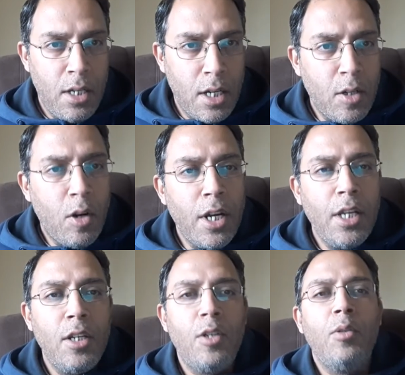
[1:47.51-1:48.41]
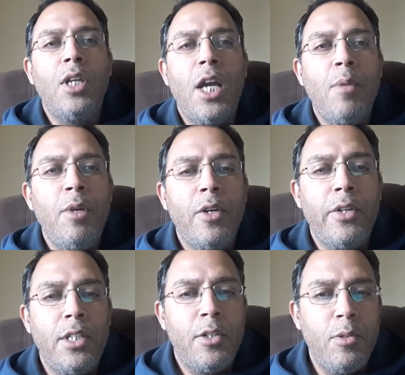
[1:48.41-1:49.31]
according to the
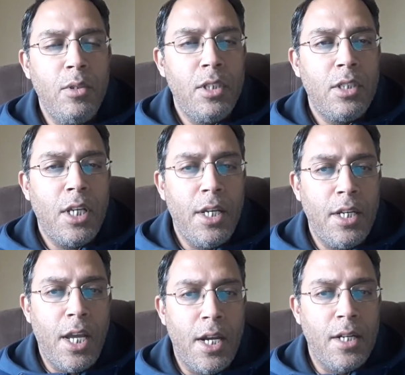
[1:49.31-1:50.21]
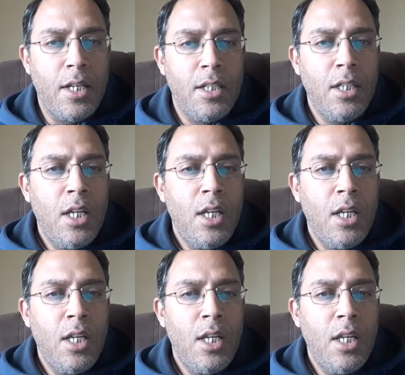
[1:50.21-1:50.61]
immigration rules in Canada.